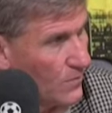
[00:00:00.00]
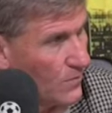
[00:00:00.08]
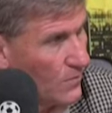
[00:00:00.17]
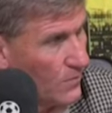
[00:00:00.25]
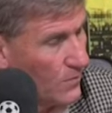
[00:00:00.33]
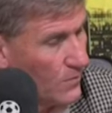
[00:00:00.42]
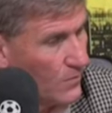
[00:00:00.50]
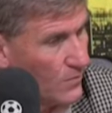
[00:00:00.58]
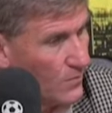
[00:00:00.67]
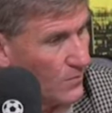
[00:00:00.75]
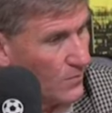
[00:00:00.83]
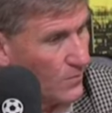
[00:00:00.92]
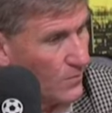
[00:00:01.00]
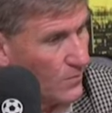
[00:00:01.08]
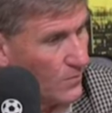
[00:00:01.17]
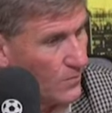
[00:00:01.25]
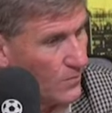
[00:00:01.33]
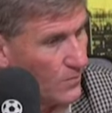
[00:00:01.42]

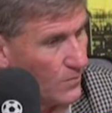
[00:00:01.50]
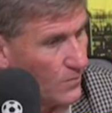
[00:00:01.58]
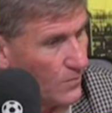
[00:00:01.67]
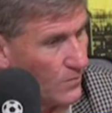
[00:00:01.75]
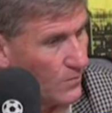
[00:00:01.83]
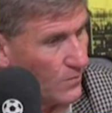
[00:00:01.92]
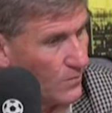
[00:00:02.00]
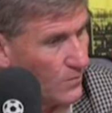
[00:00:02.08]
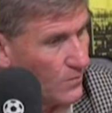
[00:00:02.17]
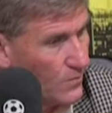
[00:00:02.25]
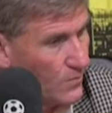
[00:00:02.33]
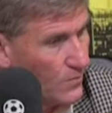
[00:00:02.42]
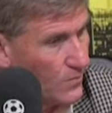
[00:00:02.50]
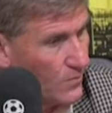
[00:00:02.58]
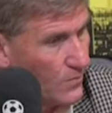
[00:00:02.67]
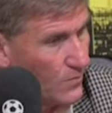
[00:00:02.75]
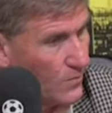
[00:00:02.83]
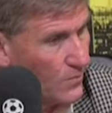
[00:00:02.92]

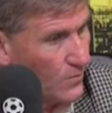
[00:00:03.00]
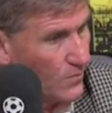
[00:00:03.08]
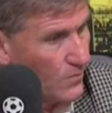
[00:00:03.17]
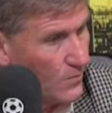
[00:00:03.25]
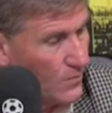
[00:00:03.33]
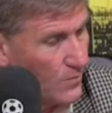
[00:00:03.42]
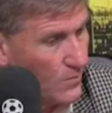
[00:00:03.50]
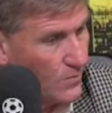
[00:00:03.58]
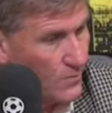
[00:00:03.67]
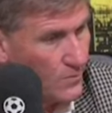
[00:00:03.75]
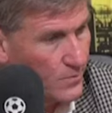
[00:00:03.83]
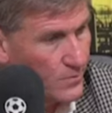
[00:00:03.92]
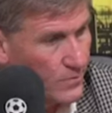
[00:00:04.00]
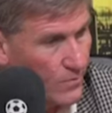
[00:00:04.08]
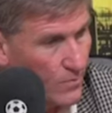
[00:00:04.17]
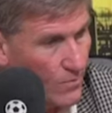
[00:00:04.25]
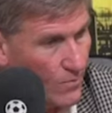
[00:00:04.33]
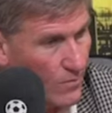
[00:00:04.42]

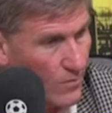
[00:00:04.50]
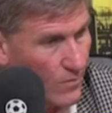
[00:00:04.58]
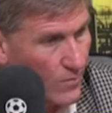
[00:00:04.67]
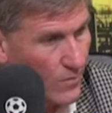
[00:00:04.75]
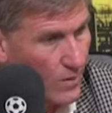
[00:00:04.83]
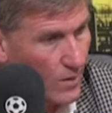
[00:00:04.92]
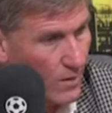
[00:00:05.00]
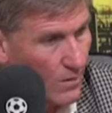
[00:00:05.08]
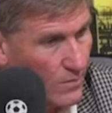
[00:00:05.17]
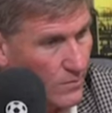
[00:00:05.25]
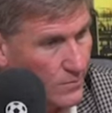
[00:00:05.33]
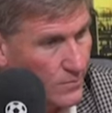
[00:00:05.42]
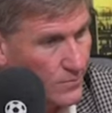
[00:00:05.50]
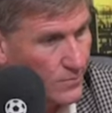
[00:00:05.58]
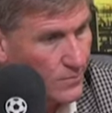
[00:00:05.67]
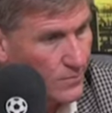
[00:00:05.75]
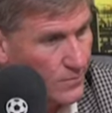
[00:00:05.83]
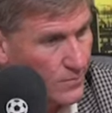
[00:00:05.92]

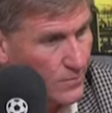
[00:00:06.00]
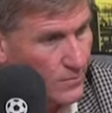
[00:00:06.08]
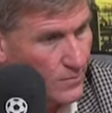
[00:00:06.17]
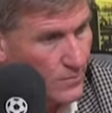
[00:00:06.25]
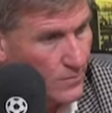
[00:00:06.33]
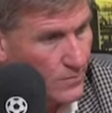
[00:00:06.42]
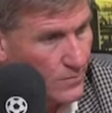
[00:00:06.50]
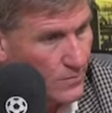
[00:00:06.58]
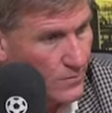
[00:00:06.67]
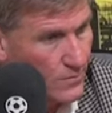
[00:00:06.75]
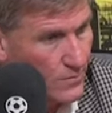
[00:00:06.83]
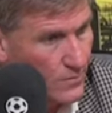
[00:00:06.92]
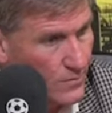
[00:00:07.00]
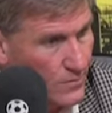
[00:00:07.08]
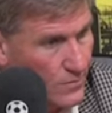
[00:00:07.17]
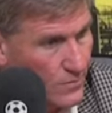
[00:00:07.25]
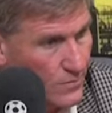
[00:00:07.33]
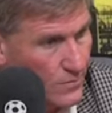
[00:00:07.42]

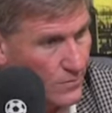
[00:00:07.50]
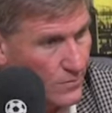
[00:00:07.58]
(silent)